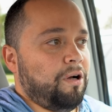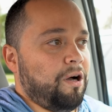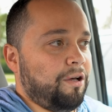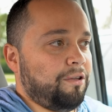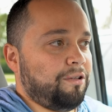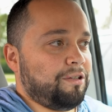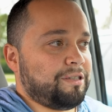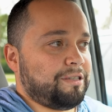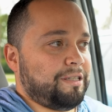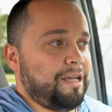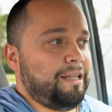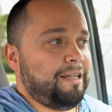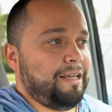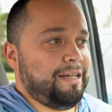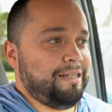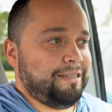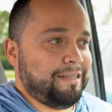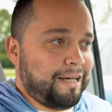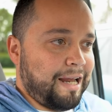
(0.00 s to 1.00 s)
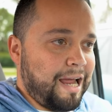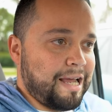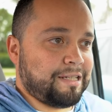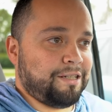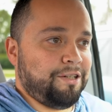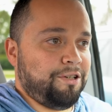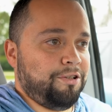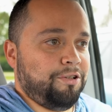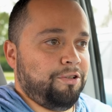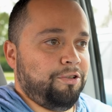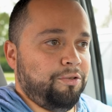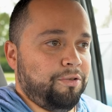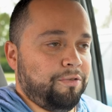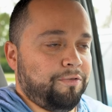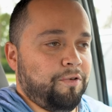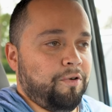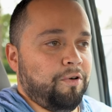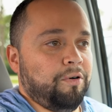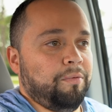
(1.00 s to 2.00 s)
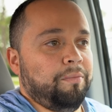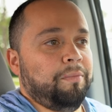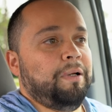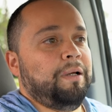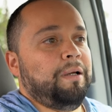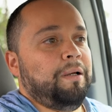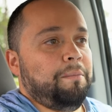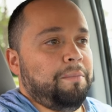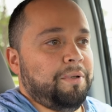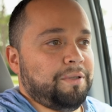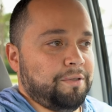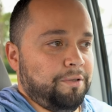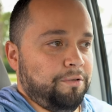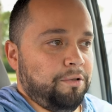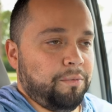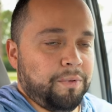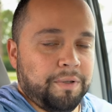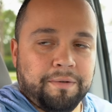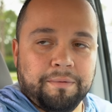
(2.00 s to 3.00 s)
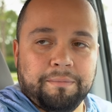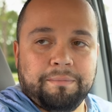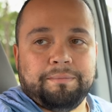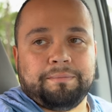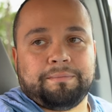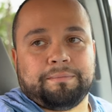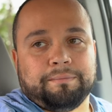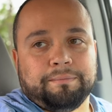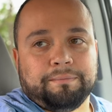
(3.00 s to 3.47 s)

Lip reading: understand that he's not asking you to do it for him, but to do it with him.